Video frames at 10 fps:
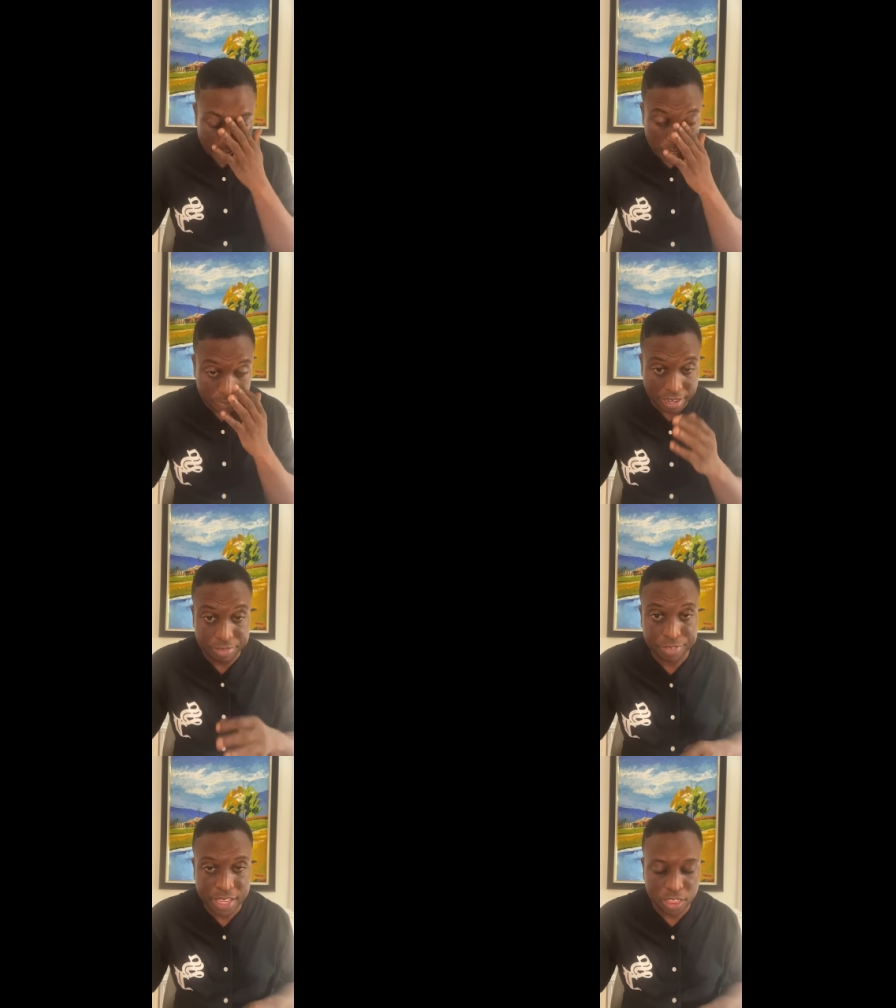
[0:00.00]
and
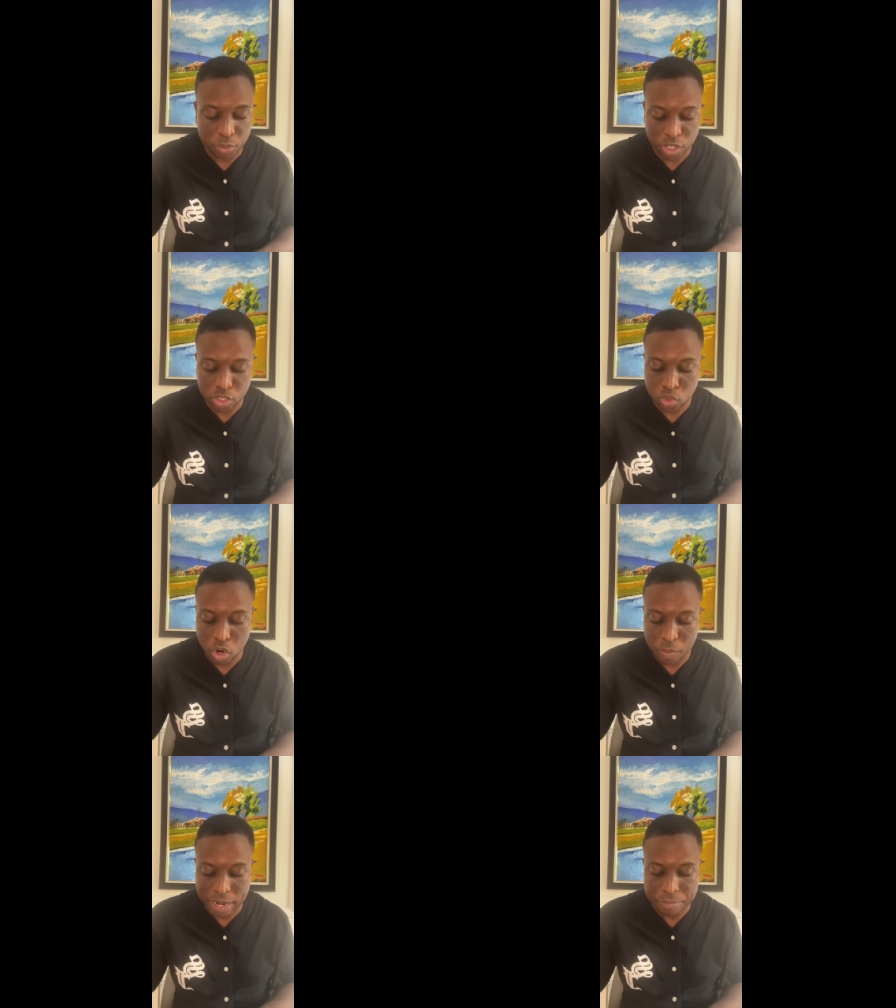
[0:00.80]
my faith what is
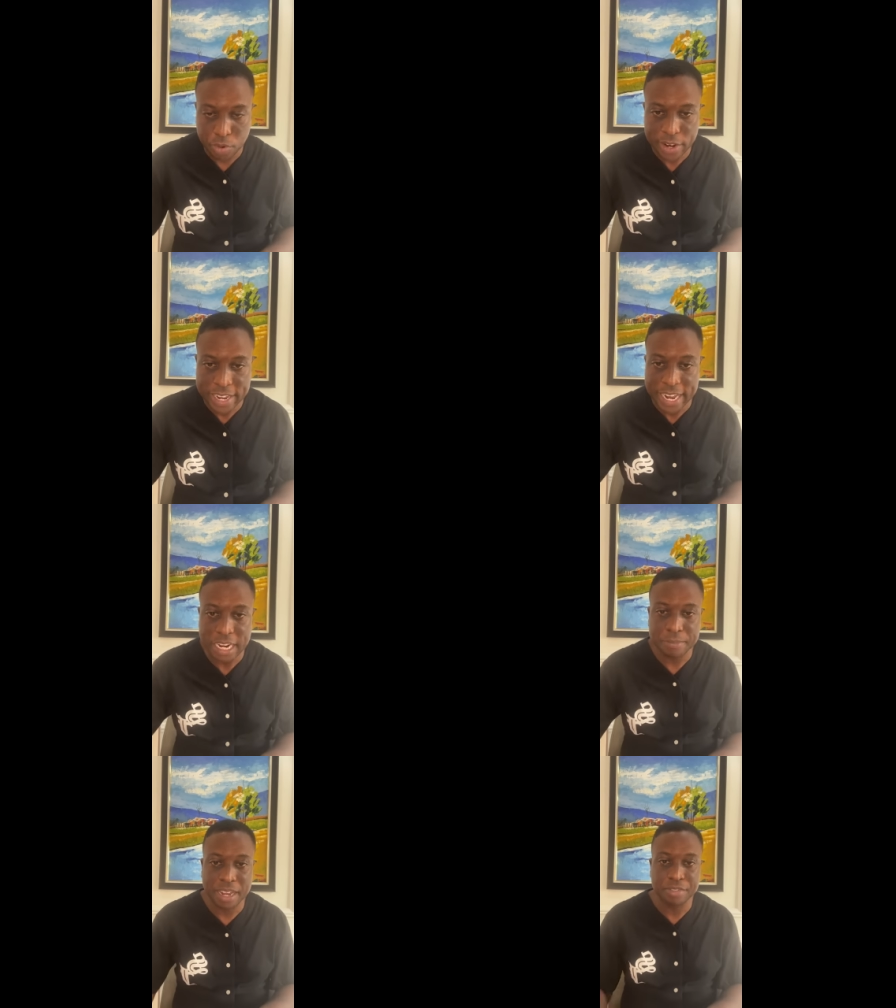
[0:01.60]
wrong with my prayer
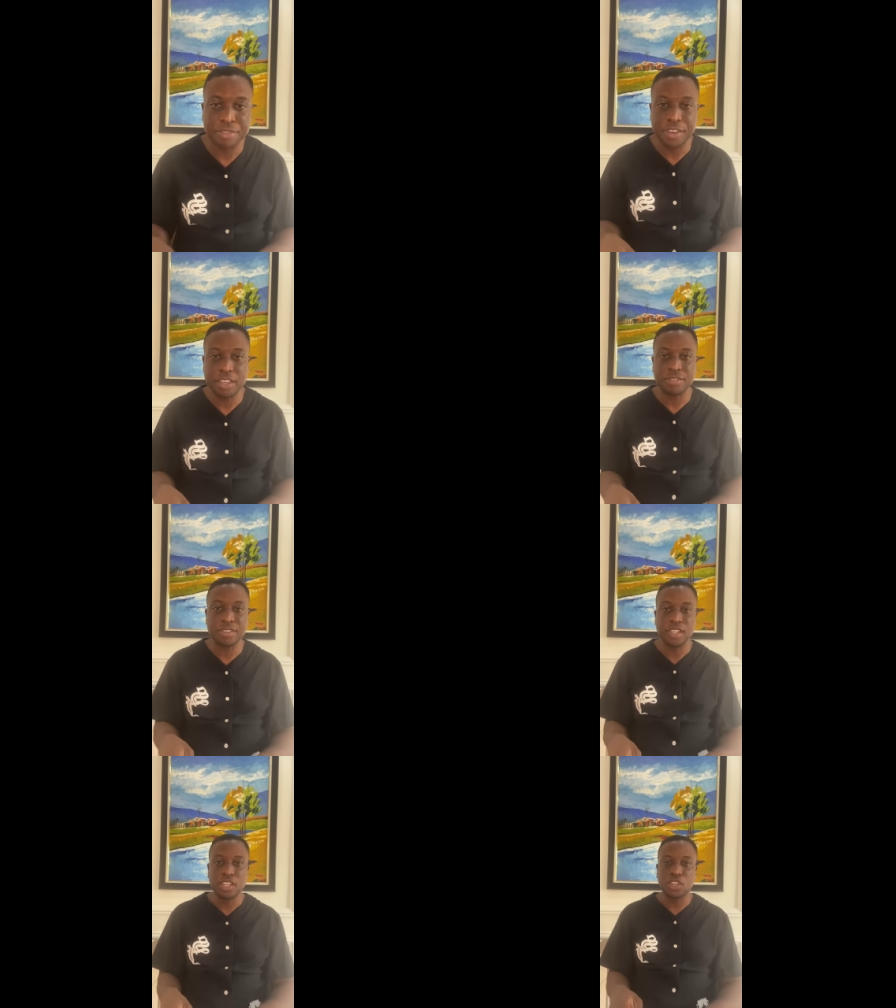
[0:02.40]
and my
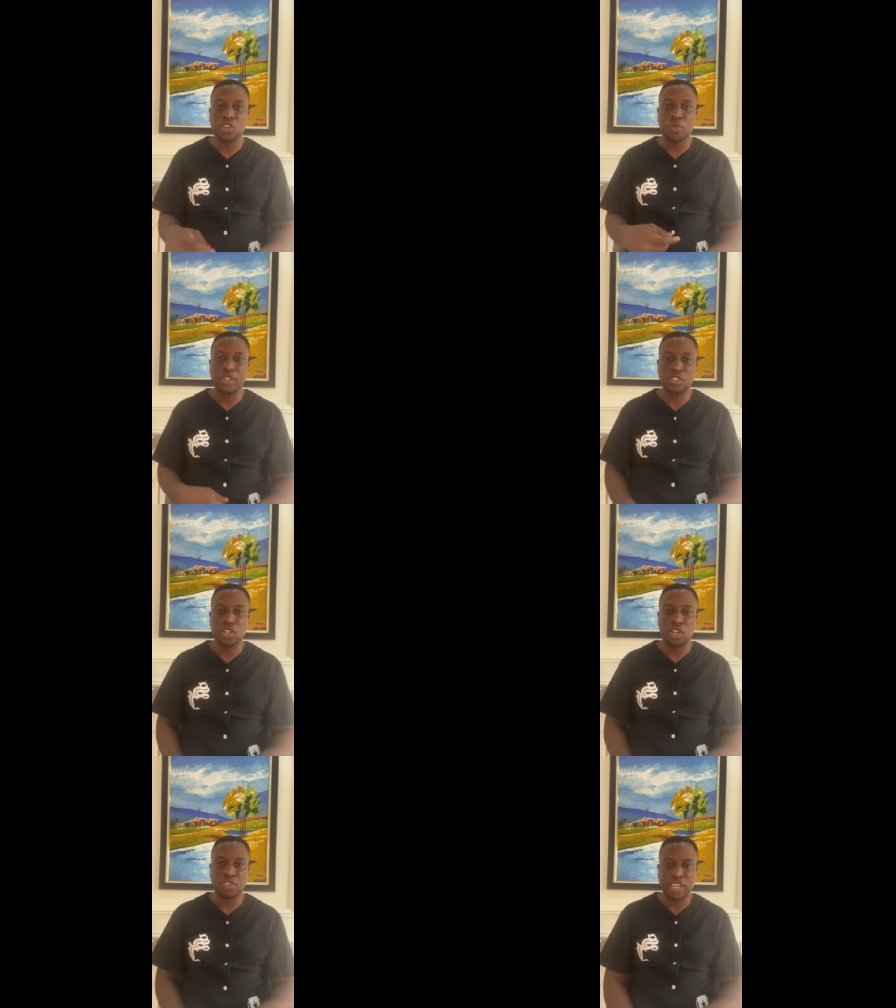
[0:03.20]
faith glory
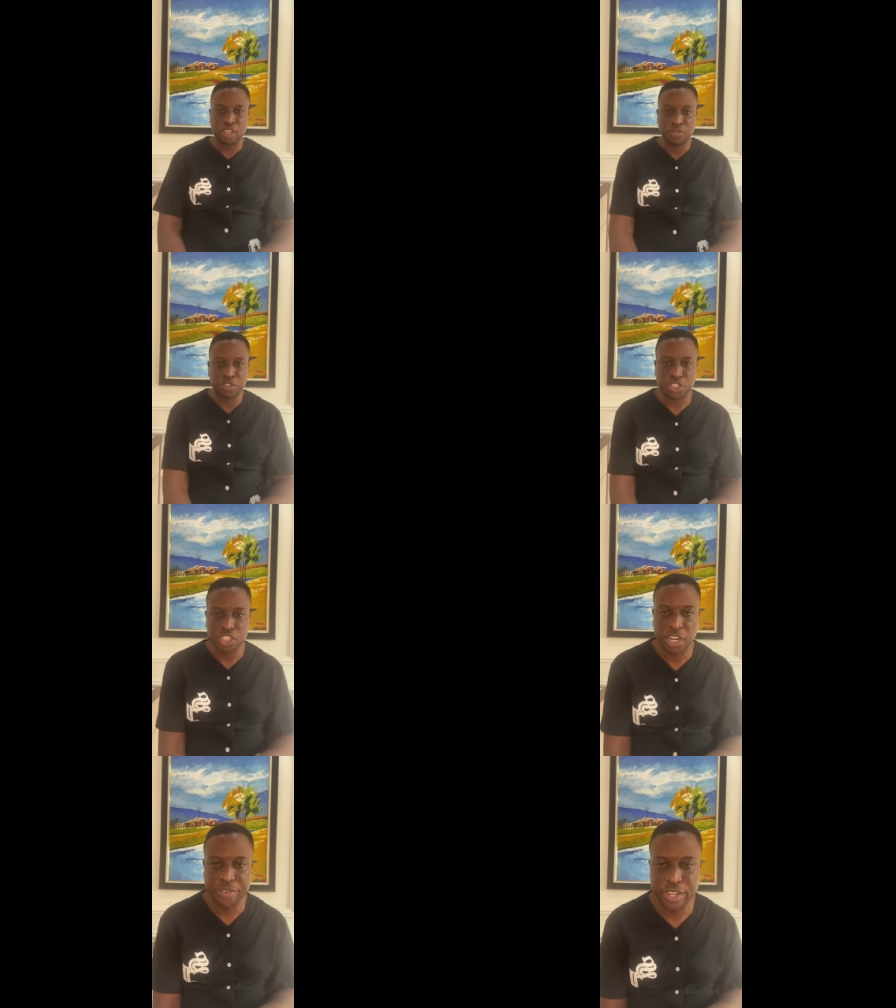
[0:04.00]
to god thank you for
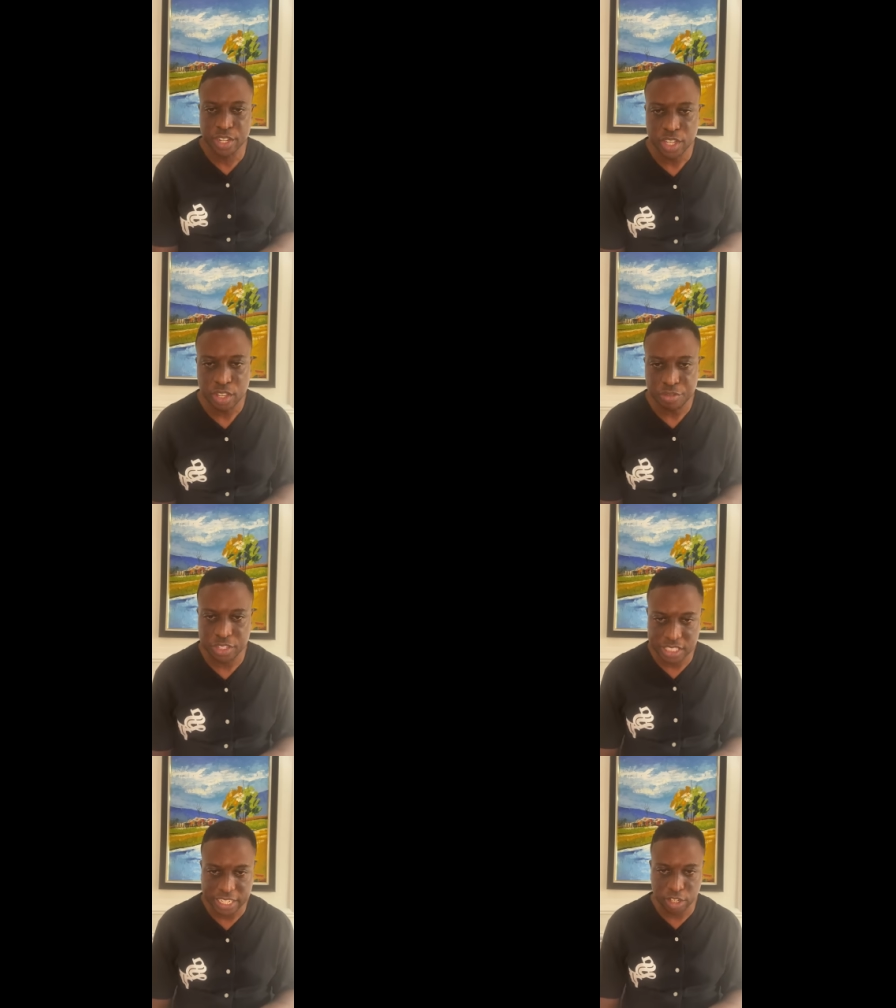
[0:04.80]
sharing
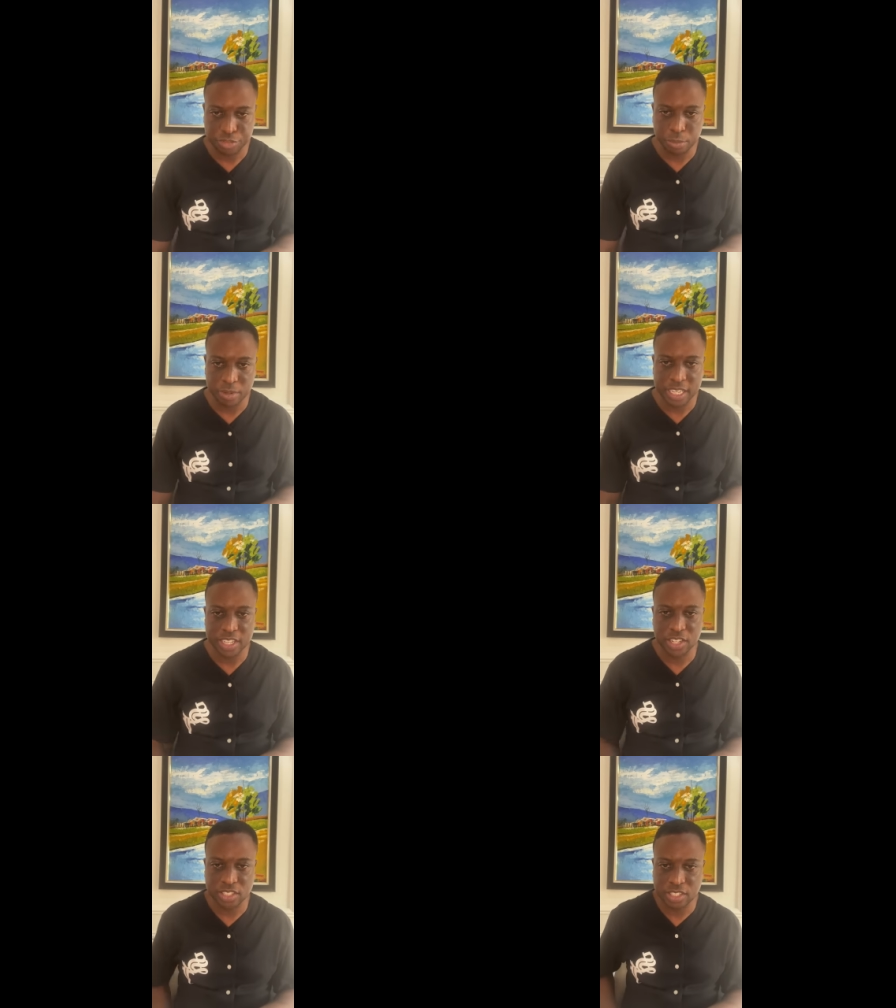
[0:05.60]
Fisayo from
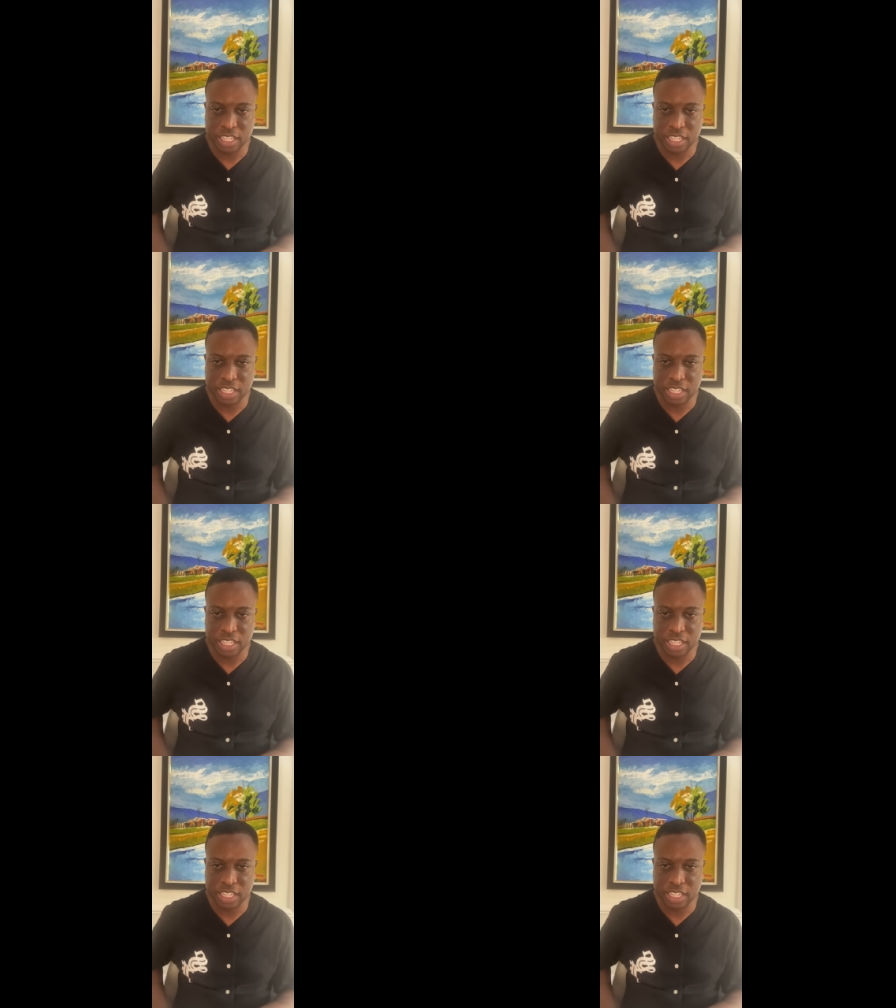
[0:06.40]
Lagos.